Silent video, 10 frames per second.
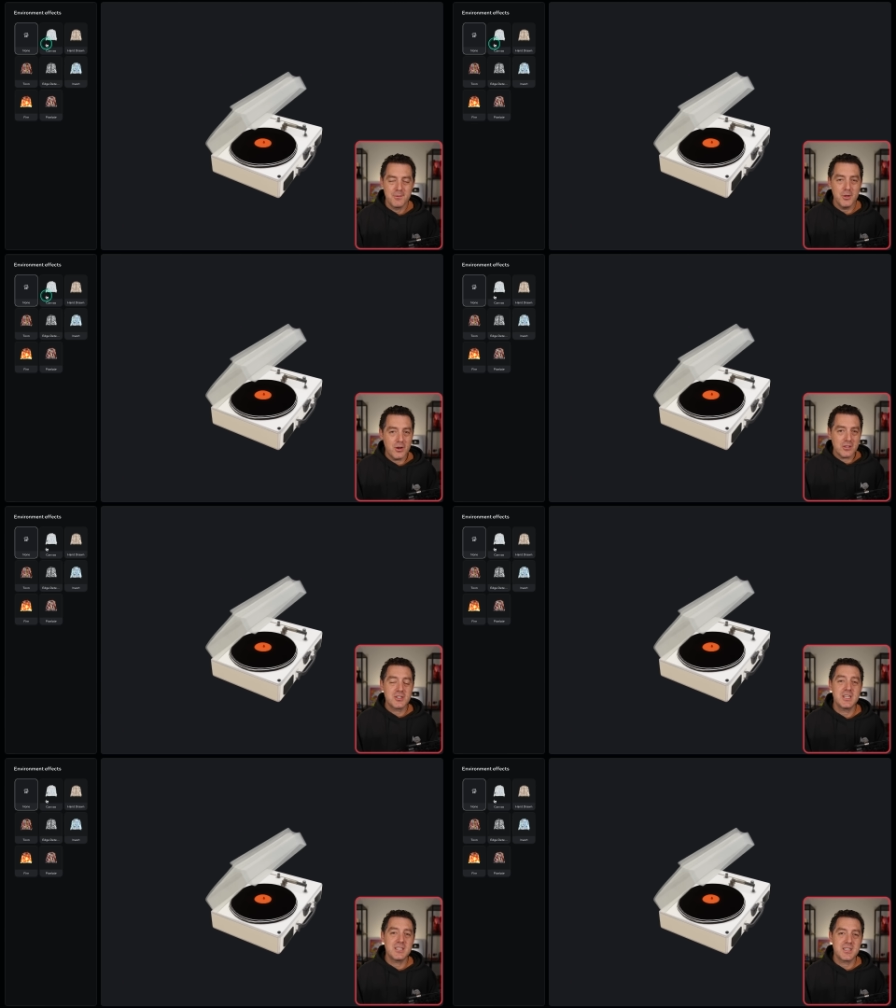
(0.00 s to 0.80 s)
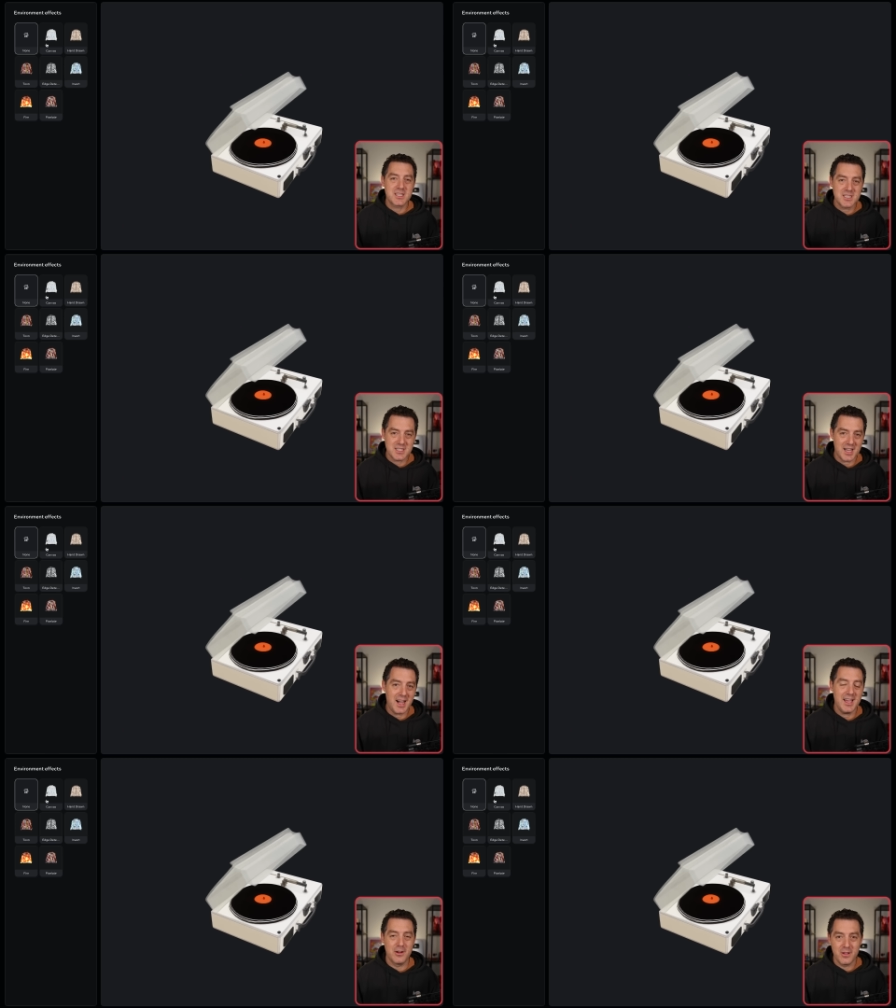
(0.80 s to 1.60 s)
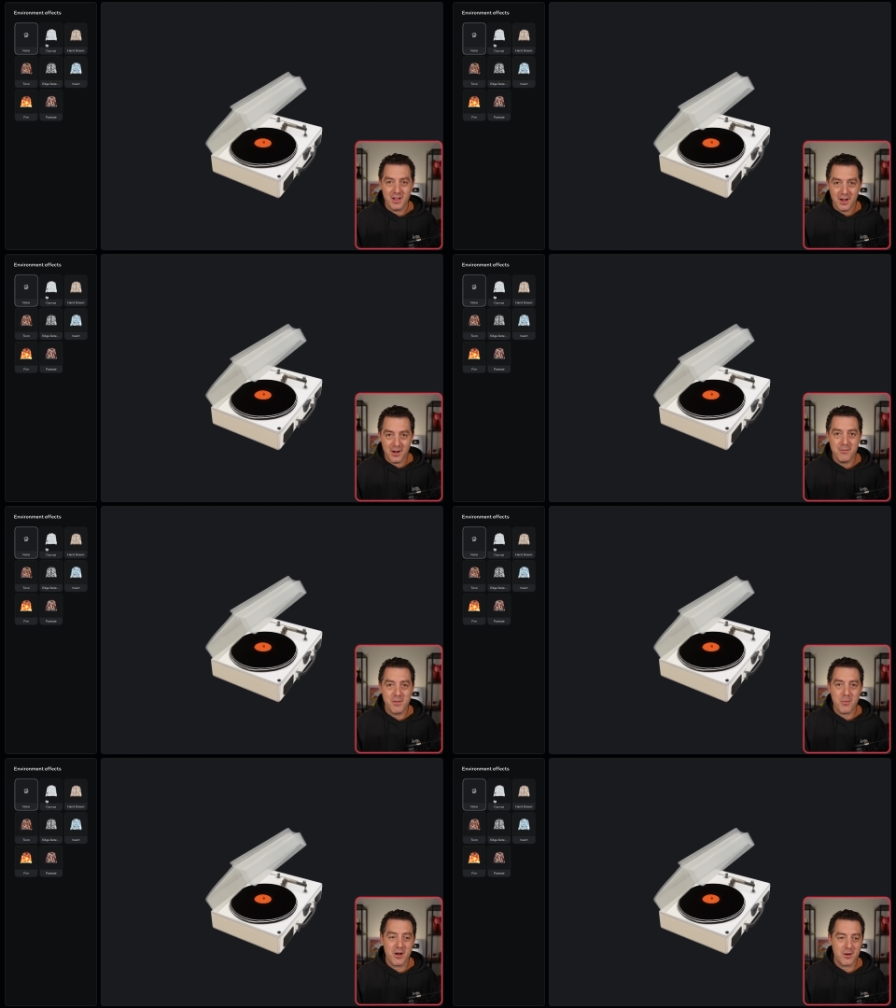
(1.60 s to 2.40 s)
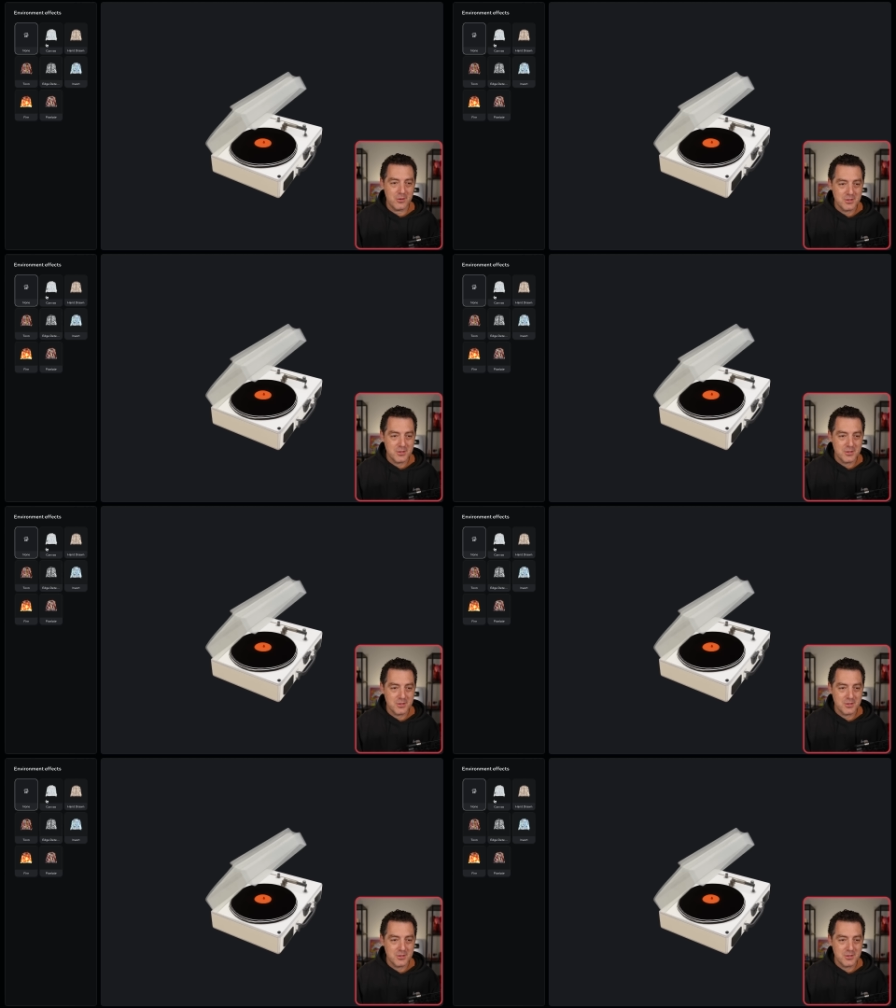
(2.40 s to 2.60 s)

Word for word: You can also change the style of the model.